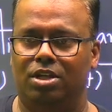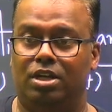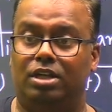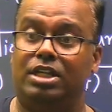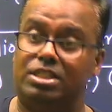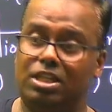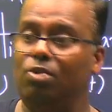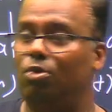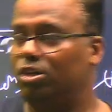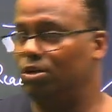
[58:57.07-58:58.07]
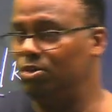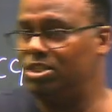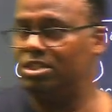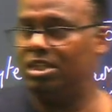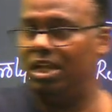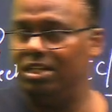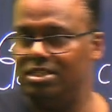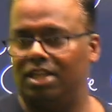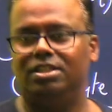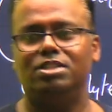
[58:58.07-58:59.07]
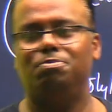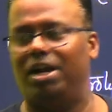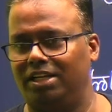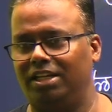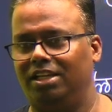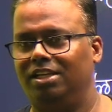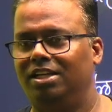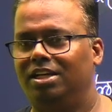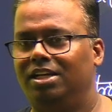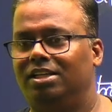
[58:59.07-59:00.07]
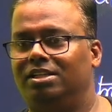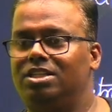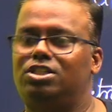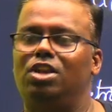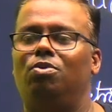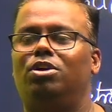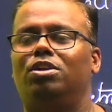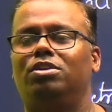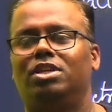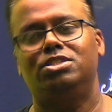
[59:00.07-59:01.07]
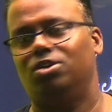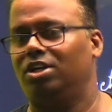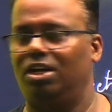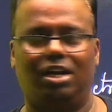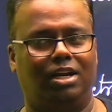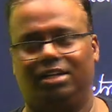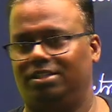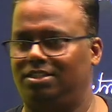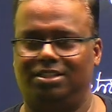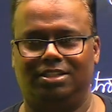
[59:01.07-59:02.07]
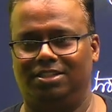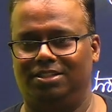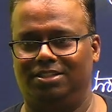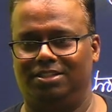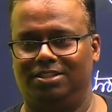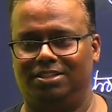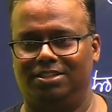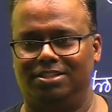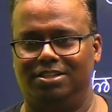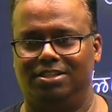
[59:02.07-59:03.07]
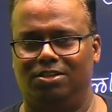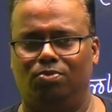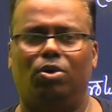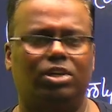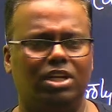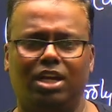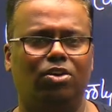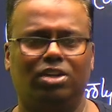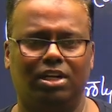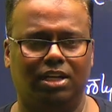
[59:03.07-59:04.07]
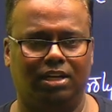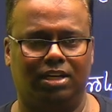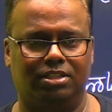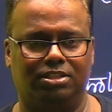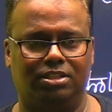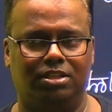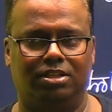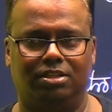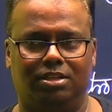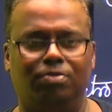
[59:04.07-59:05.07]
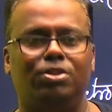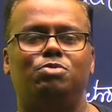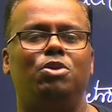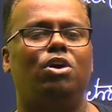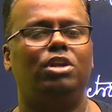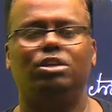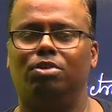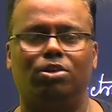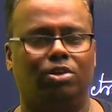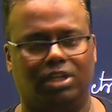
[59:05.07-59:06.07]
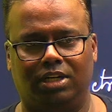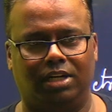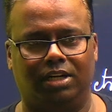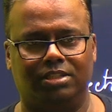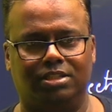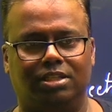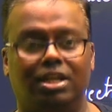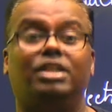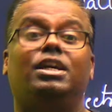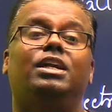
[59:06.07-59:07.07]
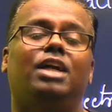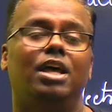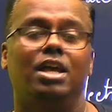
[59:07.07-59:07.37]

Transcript: Distilled water, which is there inside this battery, distilled water does conduct electricity. Water cannot conduct electricity. If it is pure, it will not conduct electricity. It conduct.